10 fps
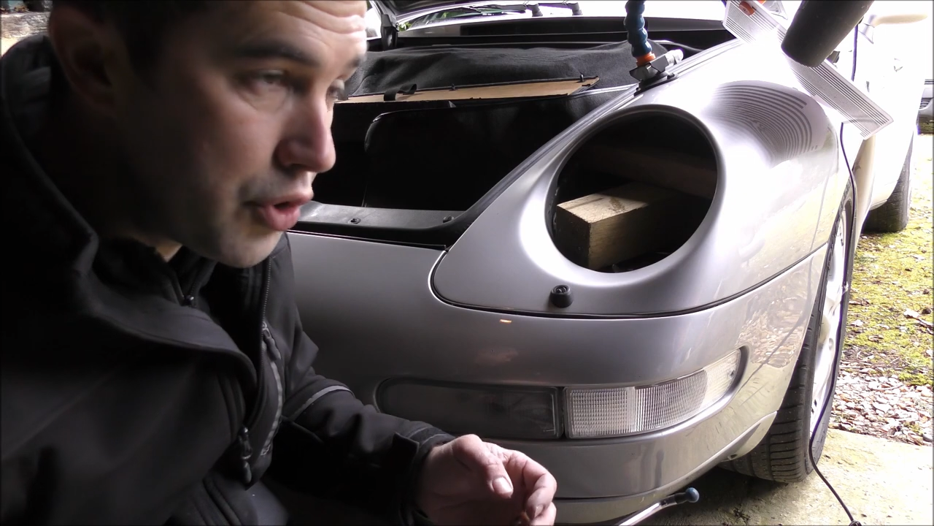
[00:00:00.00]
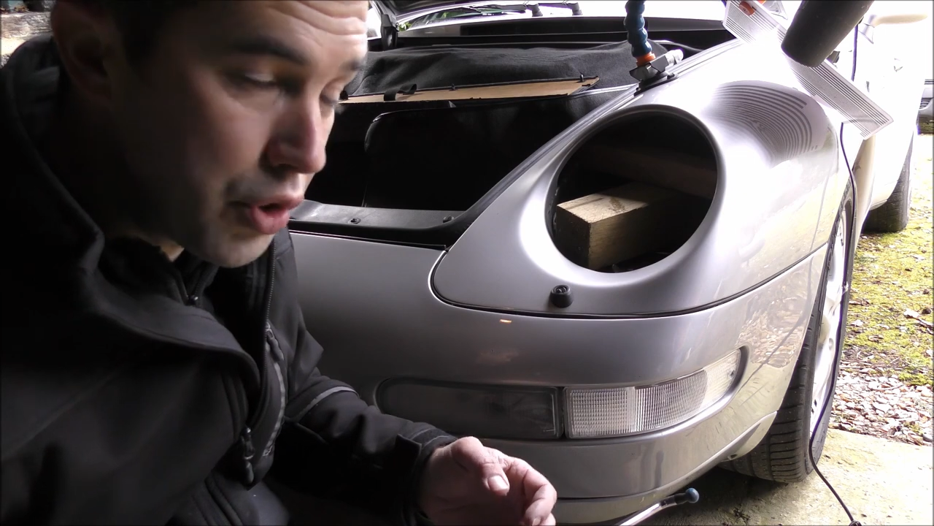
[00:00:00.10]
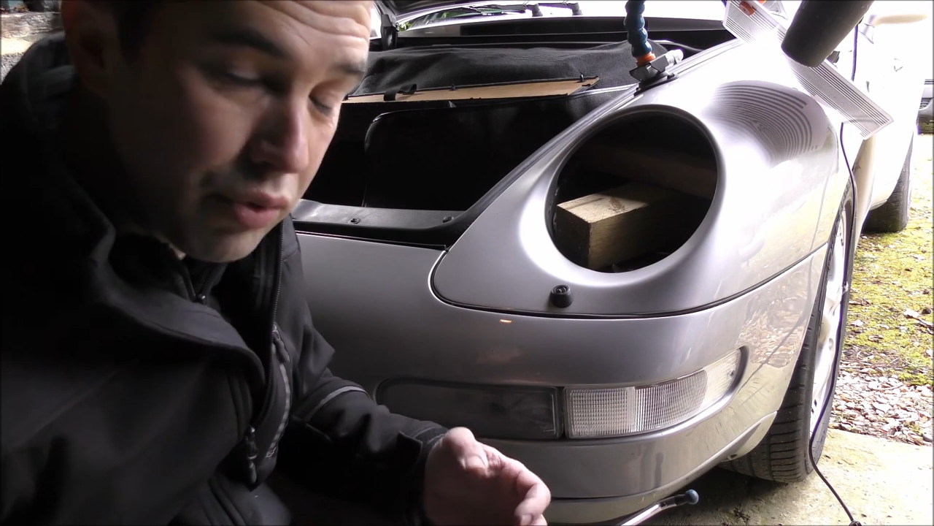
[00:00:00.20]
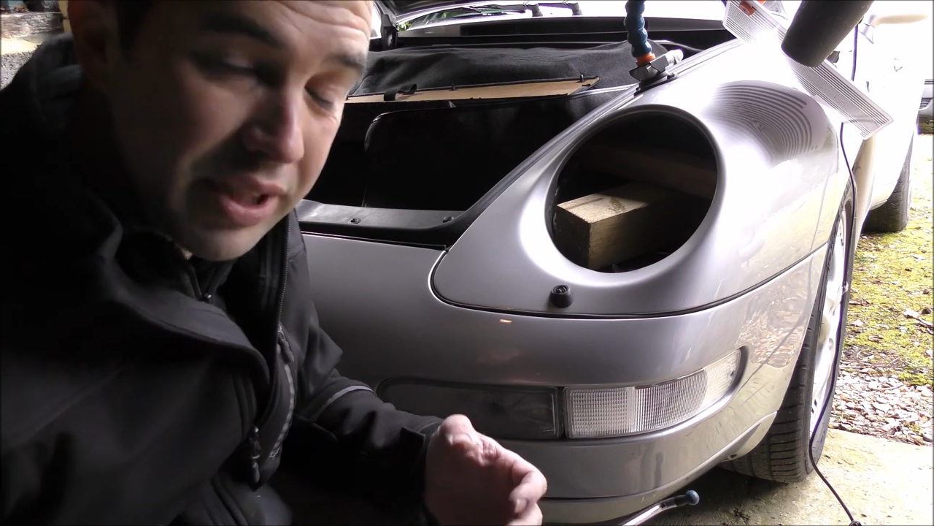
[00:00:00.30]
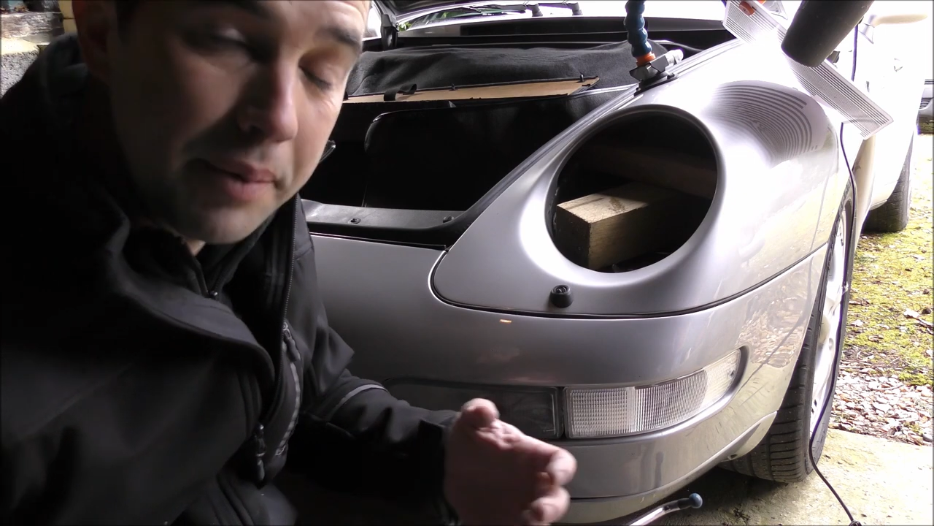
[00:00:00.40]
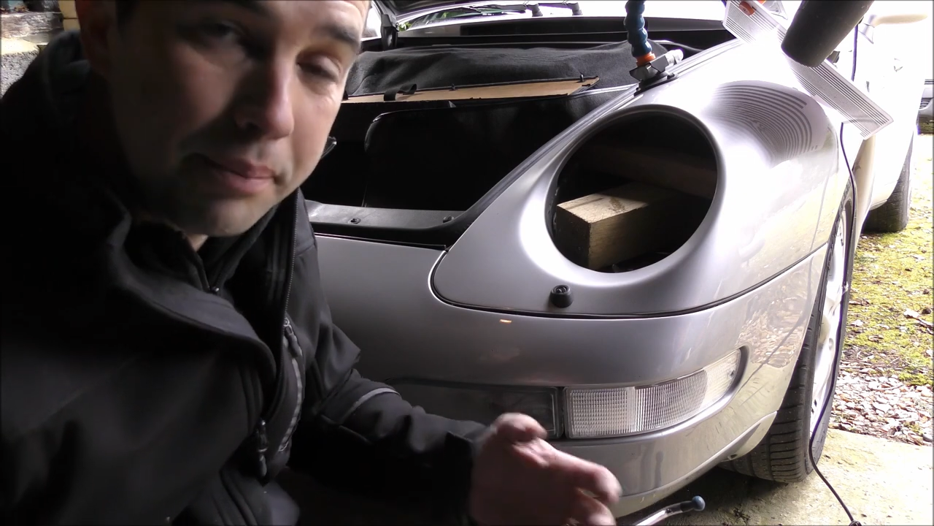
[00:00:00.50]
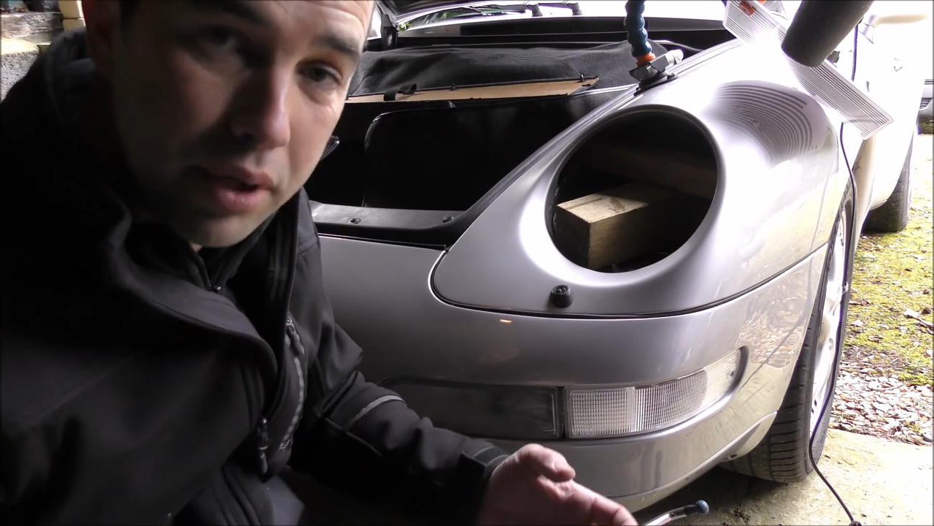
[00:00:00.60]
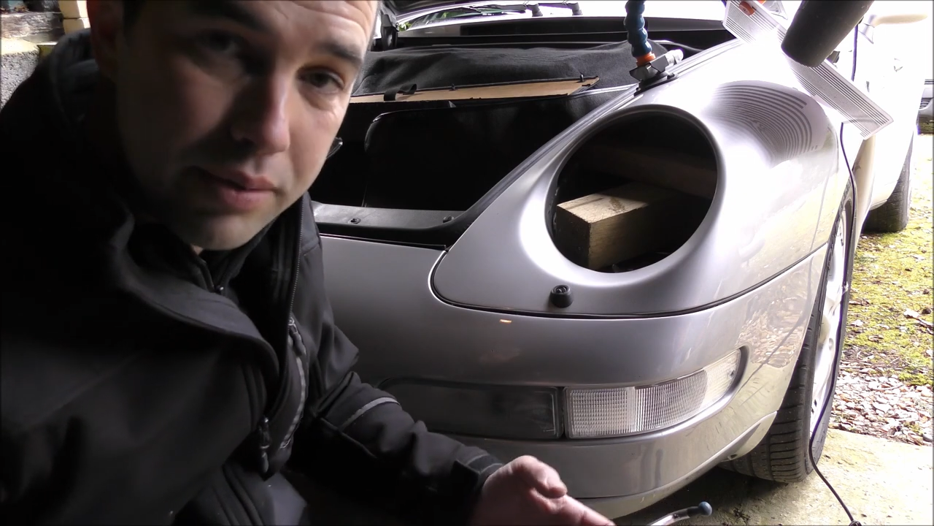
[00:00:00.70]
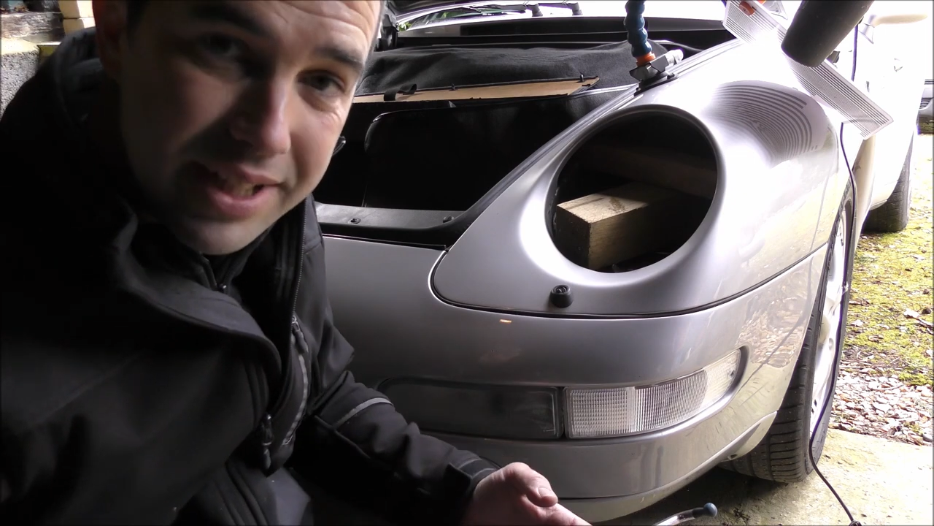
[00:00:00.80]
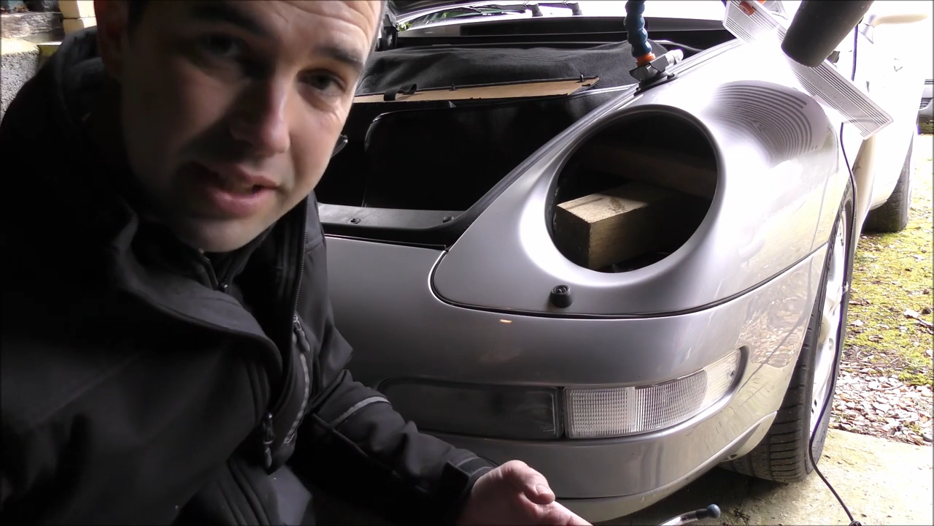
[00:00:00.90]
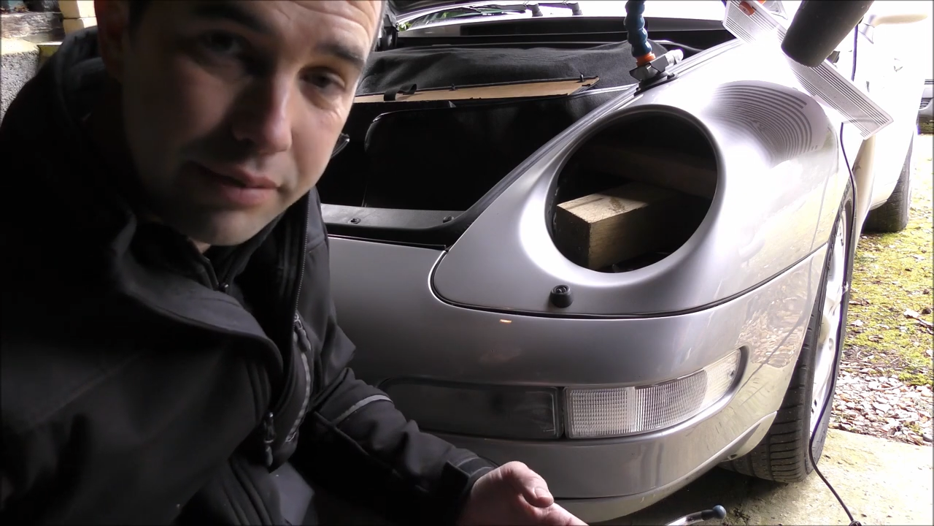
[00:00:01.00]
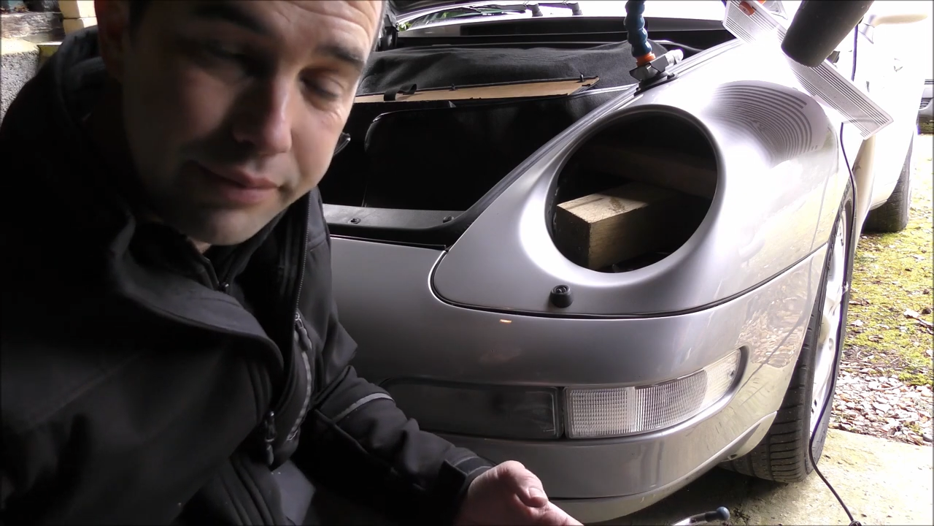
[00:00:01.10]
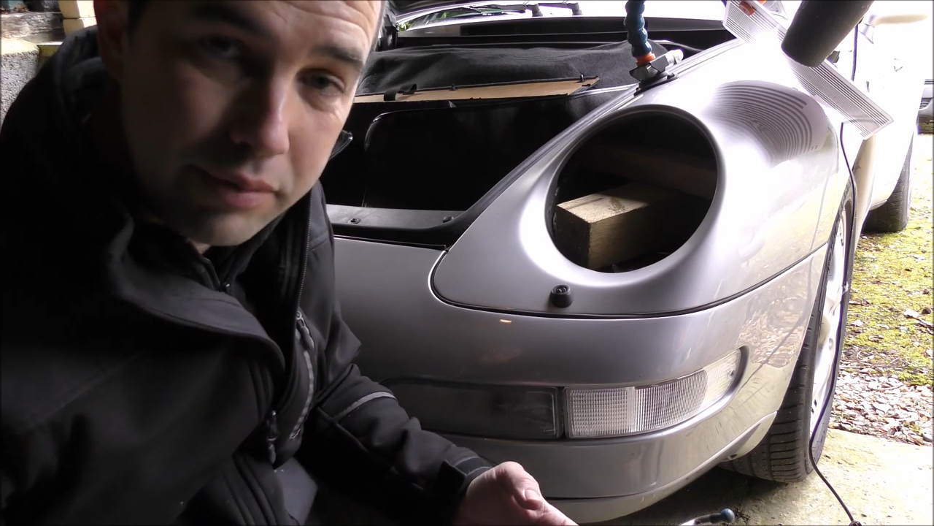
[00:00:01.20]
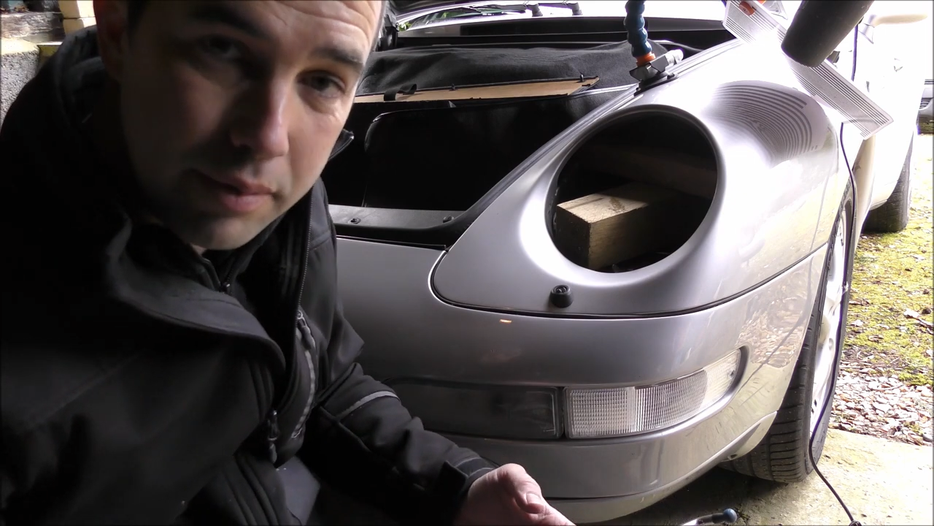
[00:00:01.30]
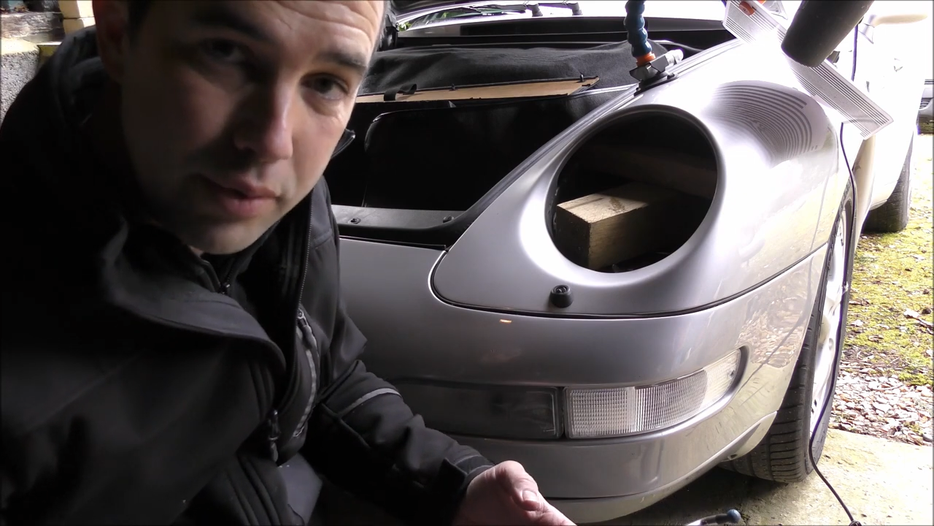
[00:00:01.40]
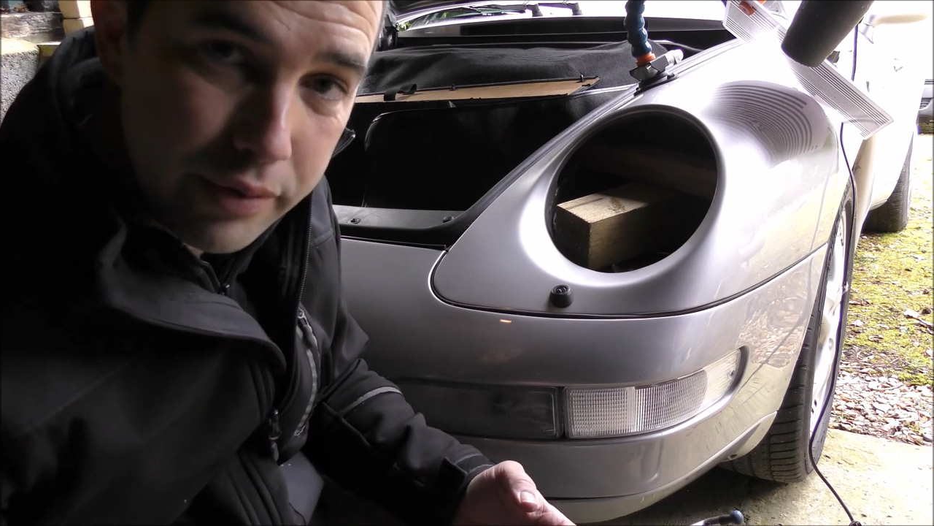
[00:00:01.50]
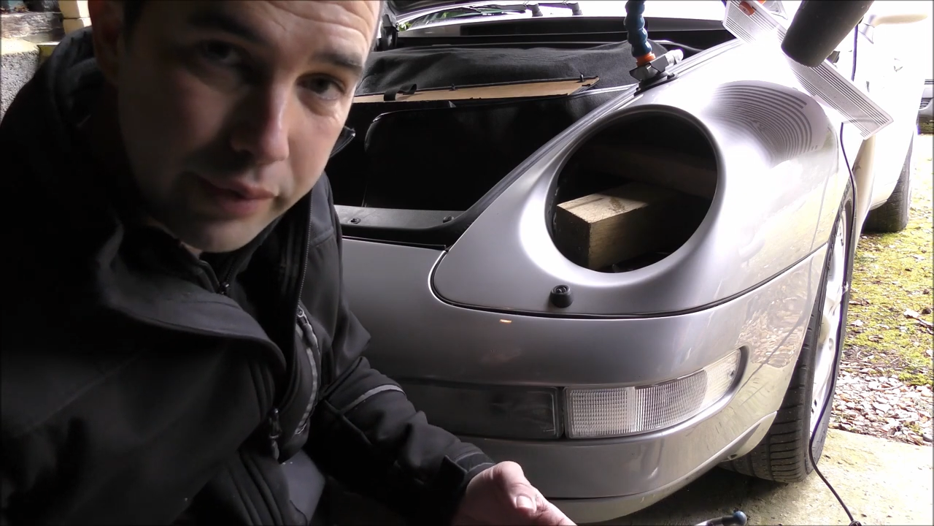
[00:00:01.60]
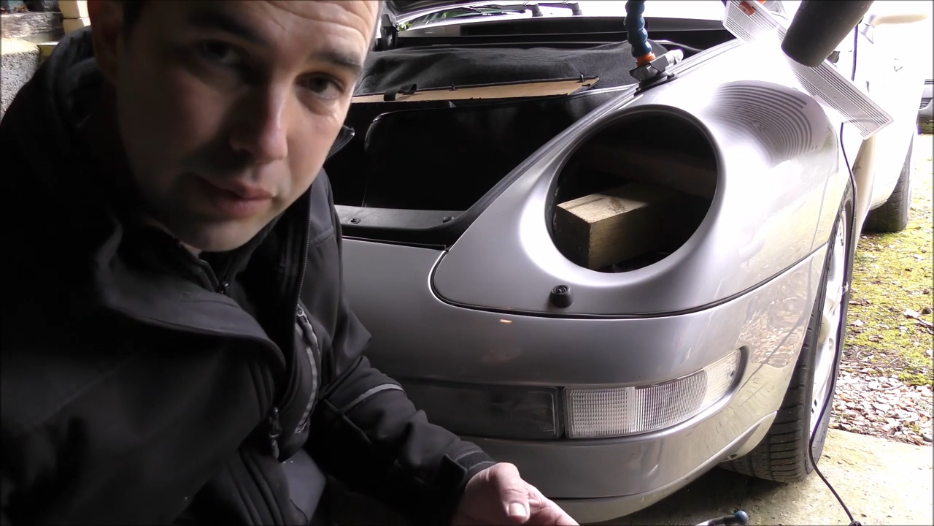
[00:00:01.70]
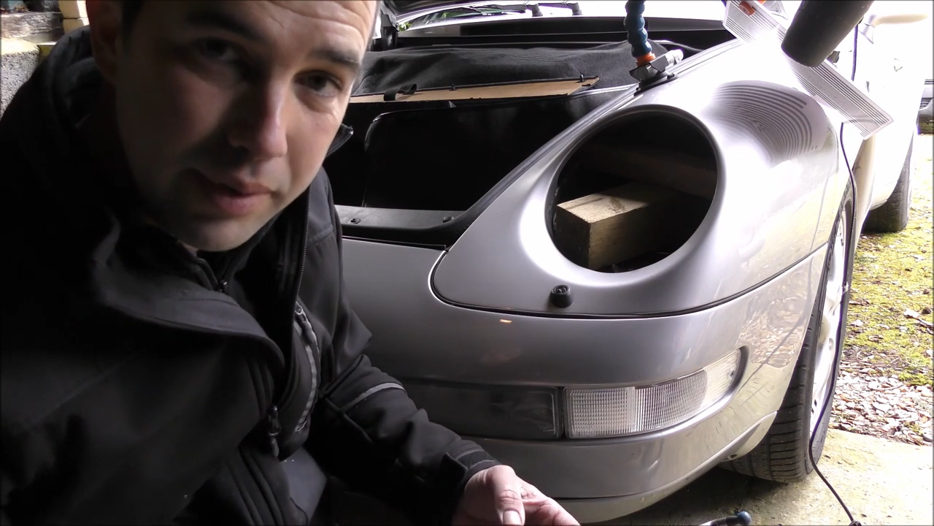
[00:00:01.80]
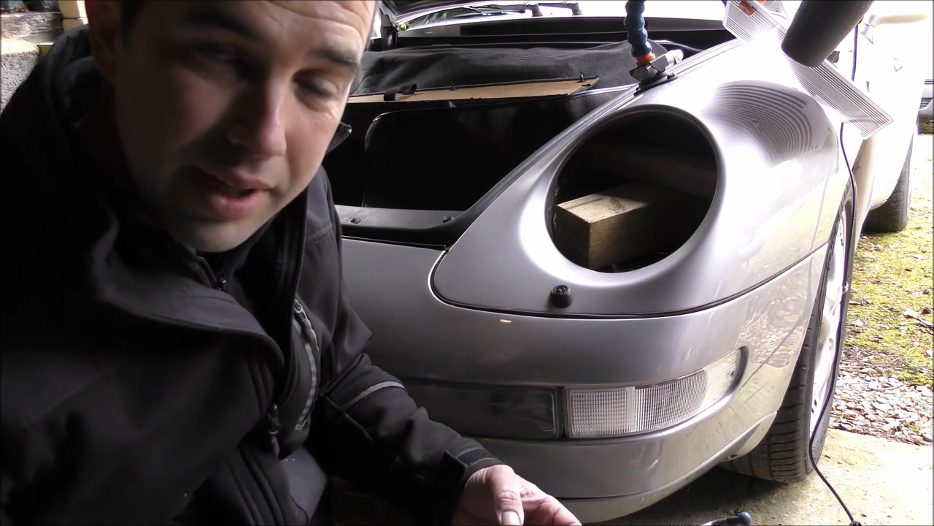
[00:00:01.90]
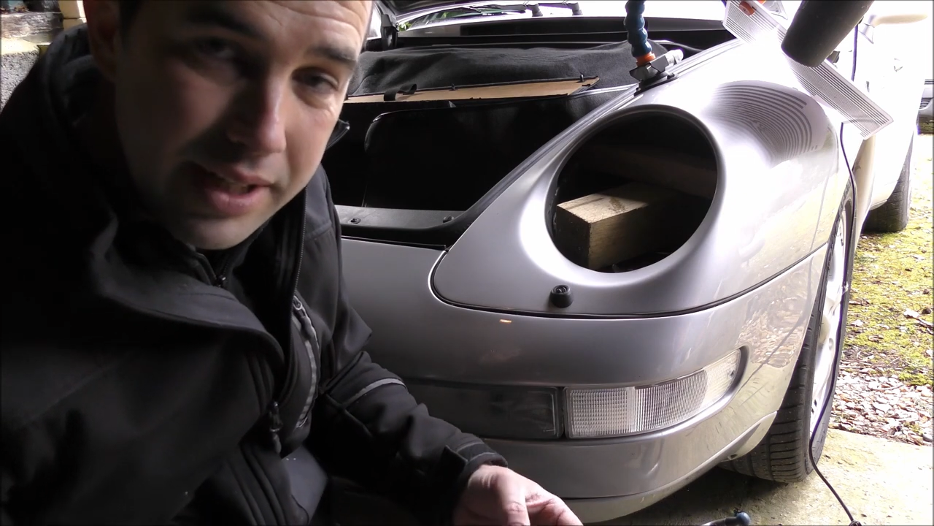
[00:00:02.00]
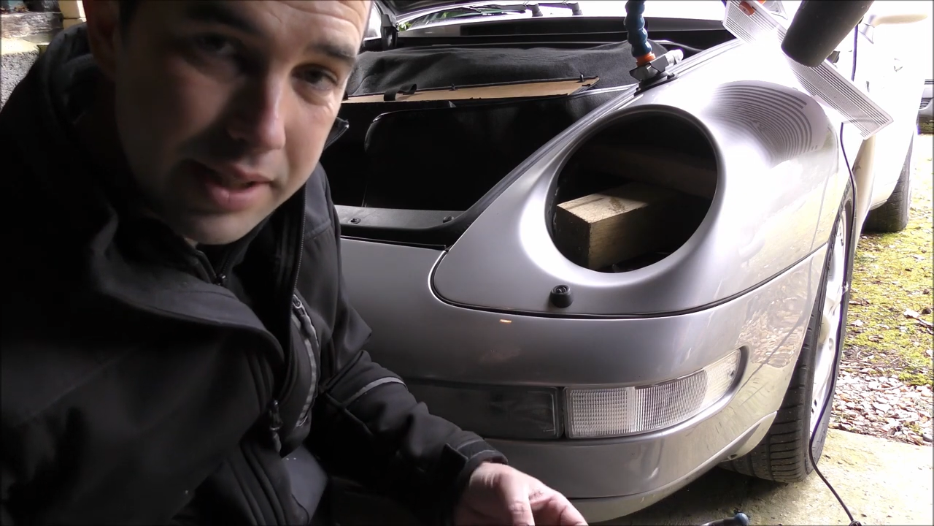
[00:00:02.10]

during the process of the removal